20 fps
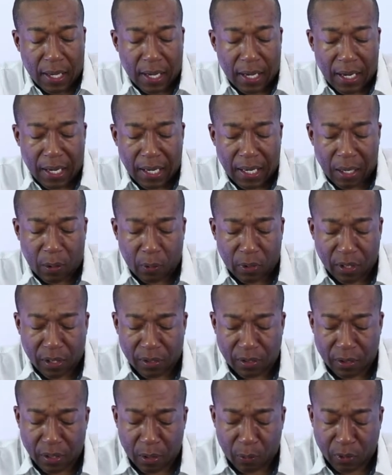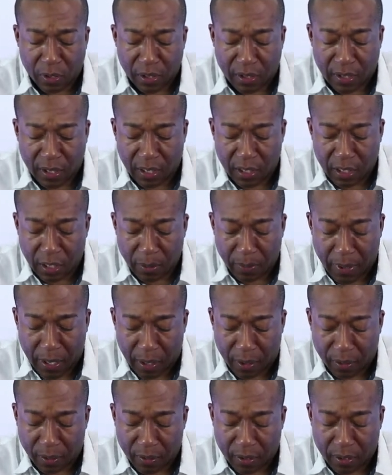What else do I want to tell you
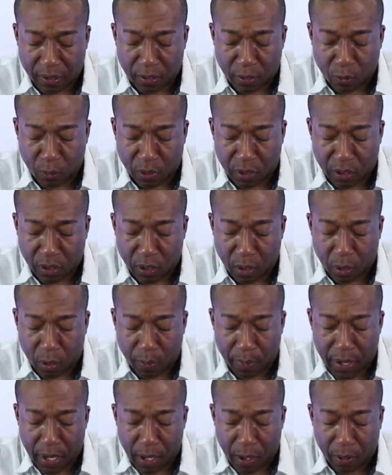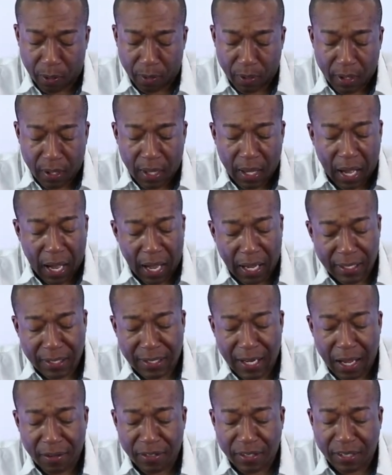about that you want to know about?
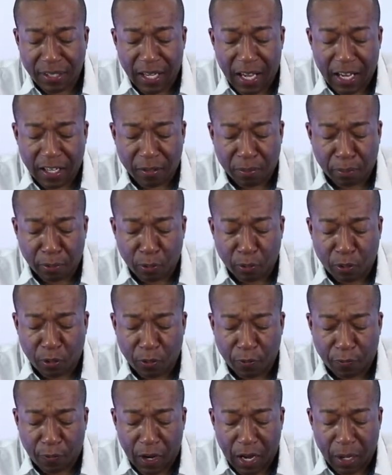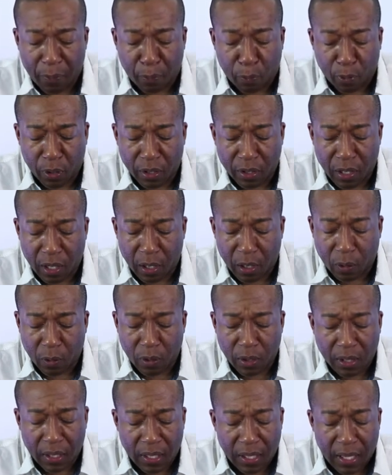This obviously has Bluetooth
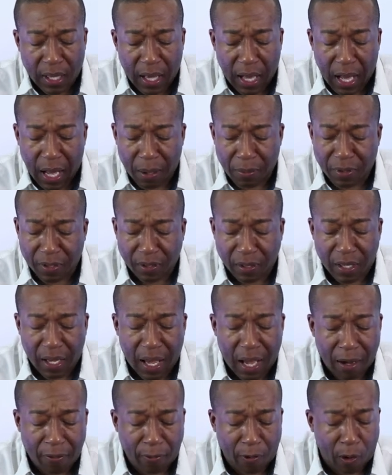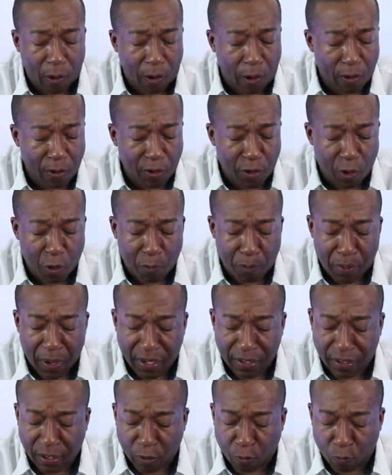5.0. It's going to have all your
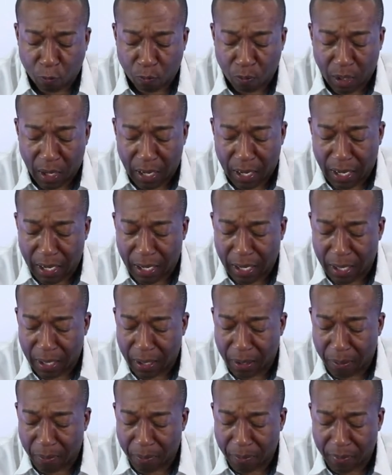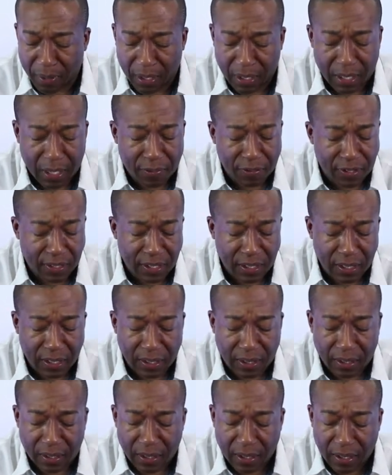basic
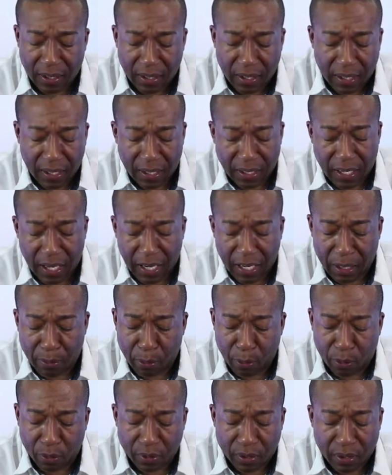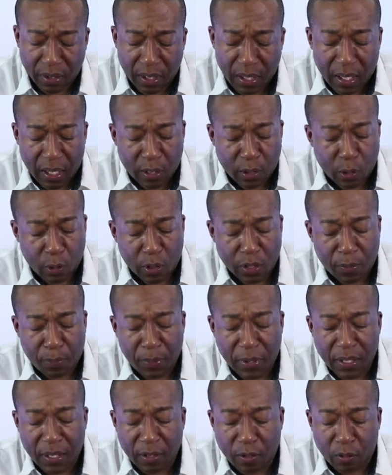NFC enabled,
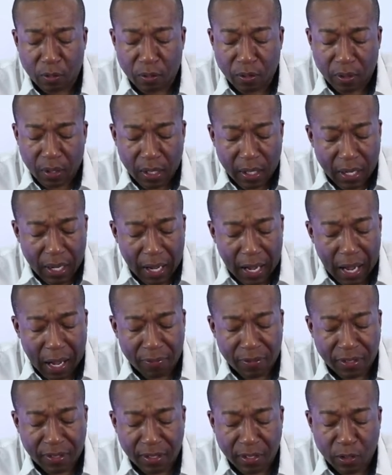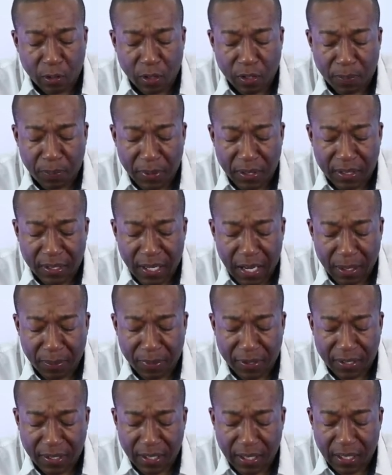USB, obviously USB
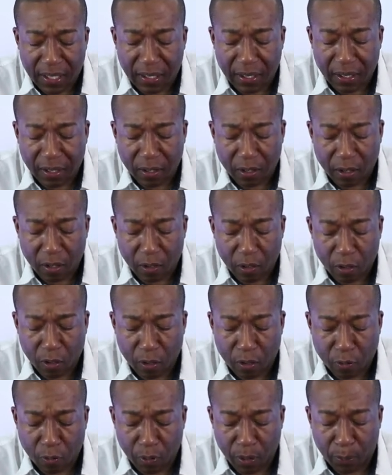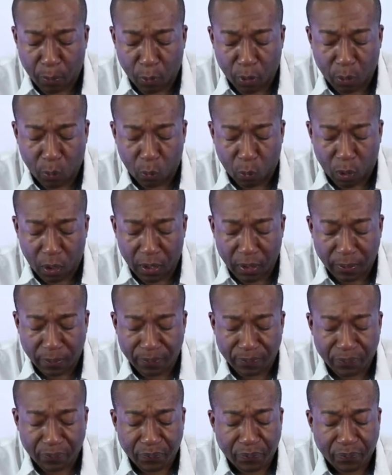Type-C, 3.1.